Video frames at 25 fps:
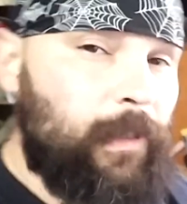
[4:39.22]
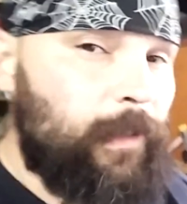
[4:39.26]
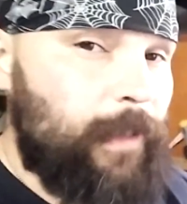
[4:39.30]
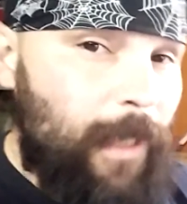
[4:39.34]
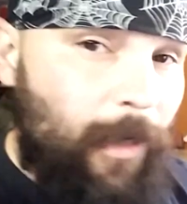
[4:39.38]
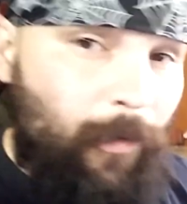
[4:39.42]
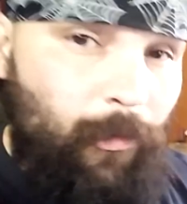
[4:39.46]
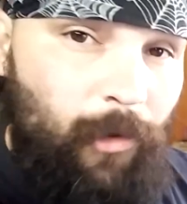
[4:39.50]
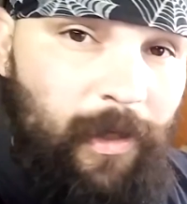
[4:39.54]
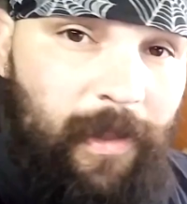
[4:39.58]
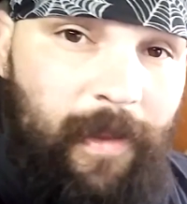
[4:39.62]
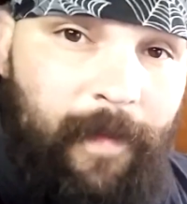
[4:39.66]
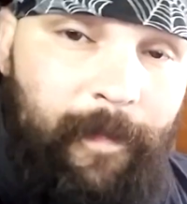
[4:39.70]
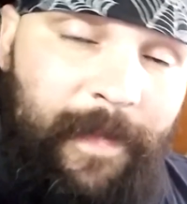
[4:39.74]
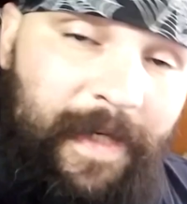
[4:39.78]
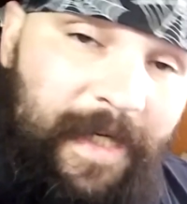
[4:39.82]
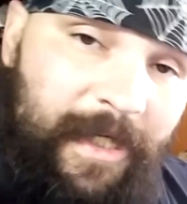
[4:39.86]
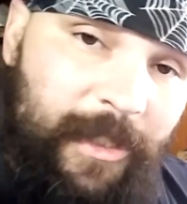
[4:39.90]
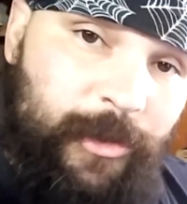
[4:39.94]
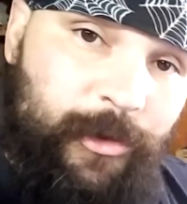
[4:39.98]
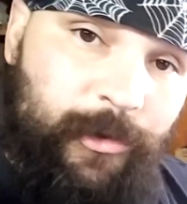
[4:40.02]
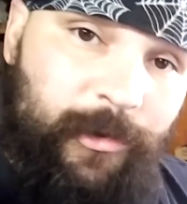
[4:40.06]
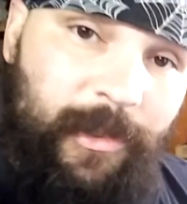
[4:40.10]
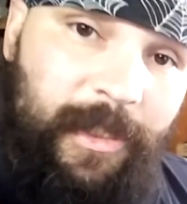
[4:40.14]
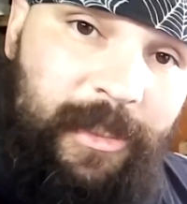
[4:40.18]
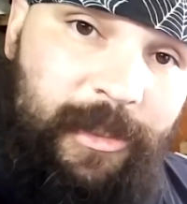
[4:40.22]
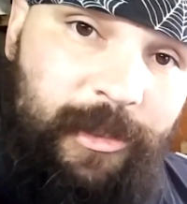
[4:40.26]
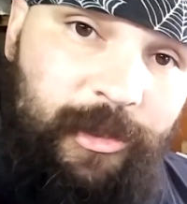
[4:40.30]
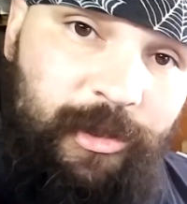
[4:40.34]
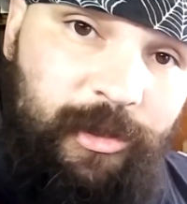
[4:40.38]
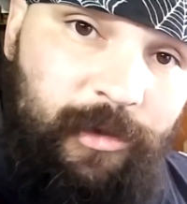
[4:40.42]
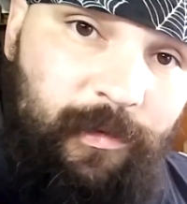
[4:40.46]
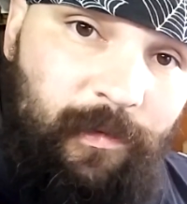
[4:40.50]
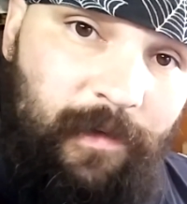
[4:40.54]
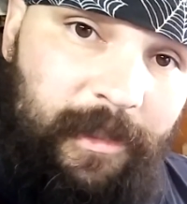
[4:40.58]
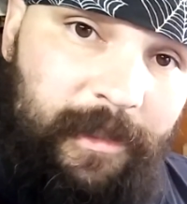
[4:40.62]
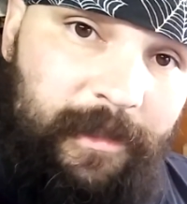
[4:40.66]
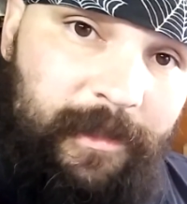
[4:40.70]
Now, one of the biggest reasons
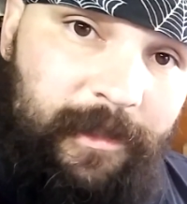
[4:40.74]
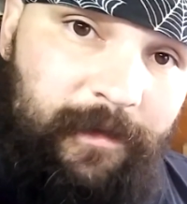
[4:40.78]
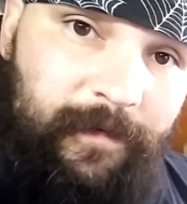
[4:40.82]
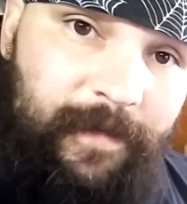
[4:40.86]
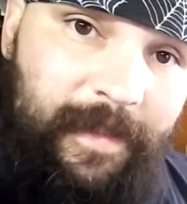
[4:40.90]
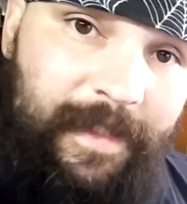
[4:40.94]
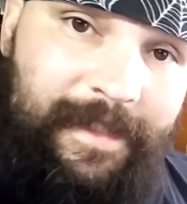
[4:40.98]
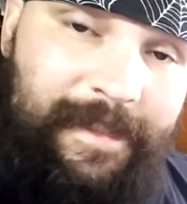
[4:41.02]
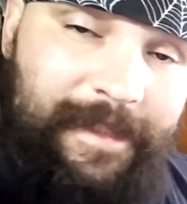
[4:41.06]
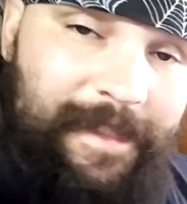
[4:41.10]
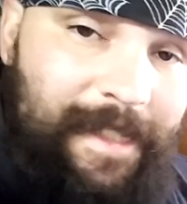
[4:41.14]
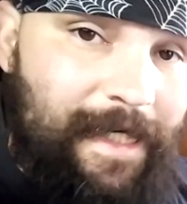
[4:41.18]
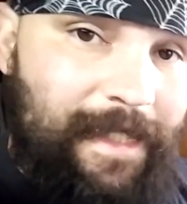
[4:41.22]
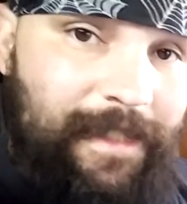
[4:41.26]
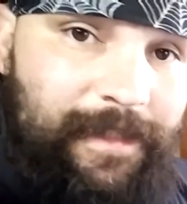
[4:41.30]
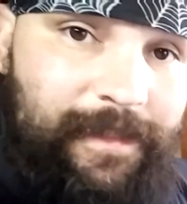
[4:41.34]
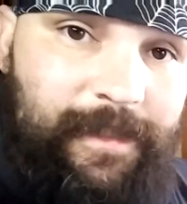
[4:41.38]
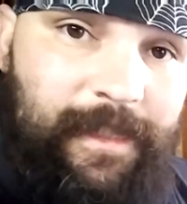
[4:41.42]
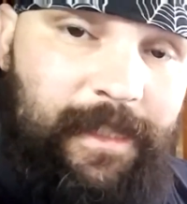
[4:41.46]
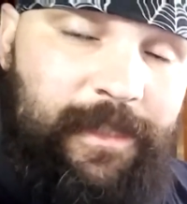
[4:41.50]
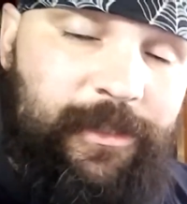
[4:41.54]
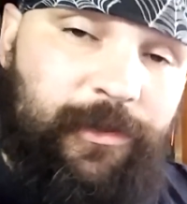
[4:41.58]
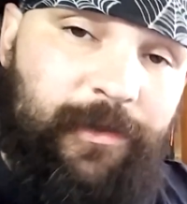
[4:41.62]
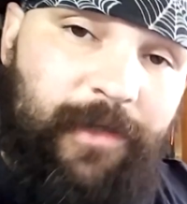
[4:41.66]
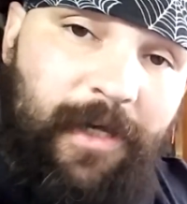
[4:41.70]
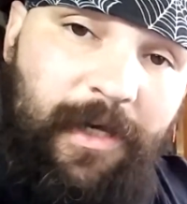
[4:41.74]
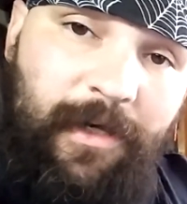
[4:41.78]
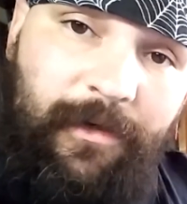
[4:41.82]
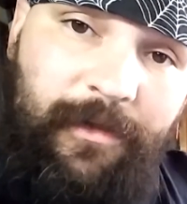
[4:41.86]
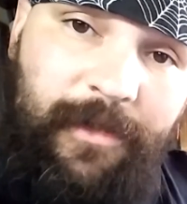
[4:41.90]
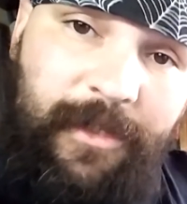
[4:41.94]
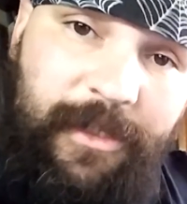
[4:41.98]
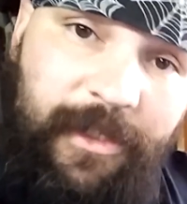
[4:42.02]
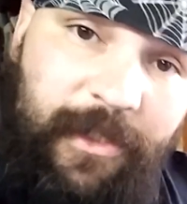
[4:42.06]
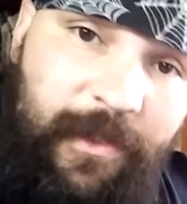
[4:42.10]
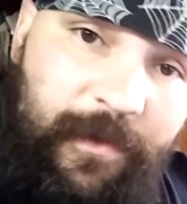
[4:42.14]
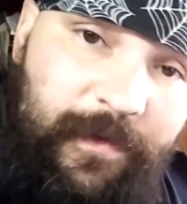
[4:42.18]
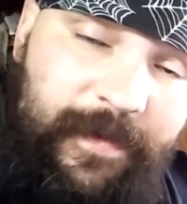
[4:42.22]
you want to do this, like I said, you're not
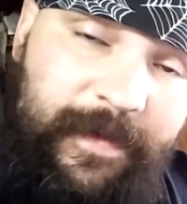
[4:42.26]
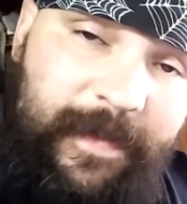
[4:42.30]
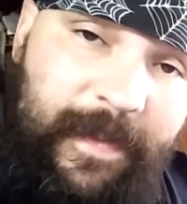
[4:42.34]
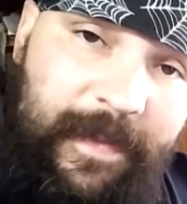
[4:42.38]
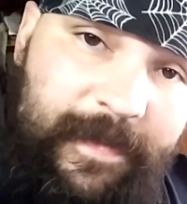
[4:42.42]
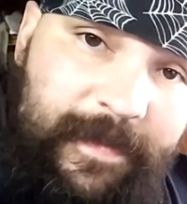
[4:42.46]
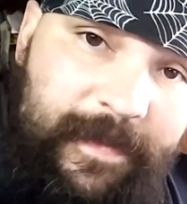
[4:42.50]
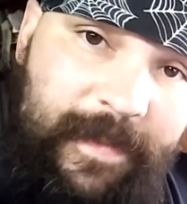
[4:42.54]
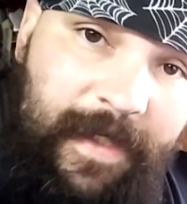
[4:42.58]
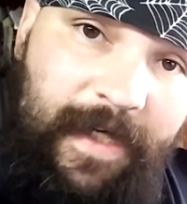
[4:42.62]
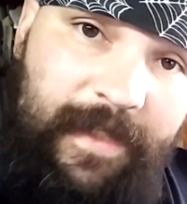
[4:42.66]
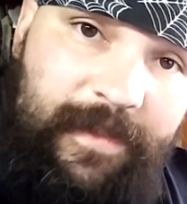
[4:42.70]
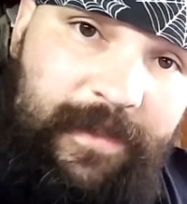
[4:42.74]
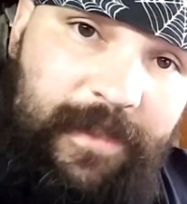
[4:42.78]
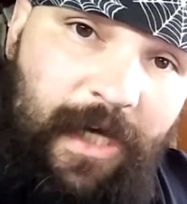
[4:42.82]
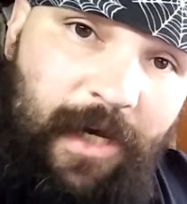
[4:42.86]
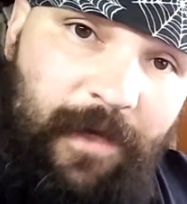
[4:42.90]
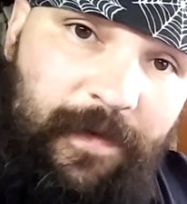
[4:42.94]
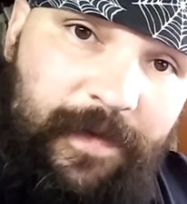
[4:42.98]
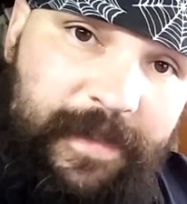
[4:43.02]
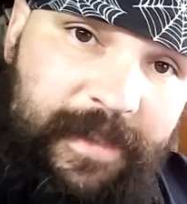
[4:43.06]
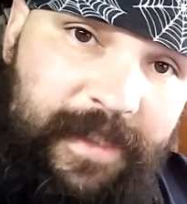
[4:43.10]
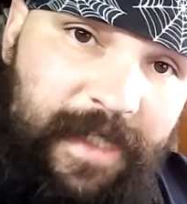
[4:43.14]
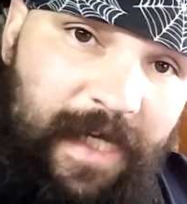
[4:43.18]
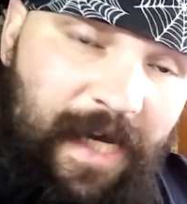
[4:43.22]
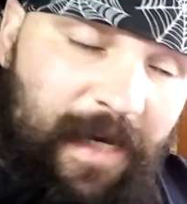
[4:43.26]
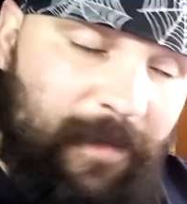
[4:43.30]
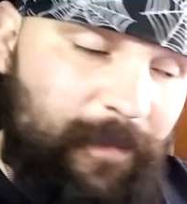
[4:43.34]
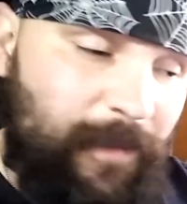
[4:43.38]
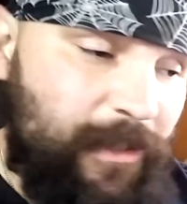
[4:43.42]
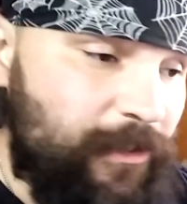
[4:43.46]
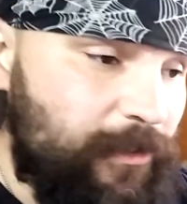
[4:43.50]
going to use these things all the time.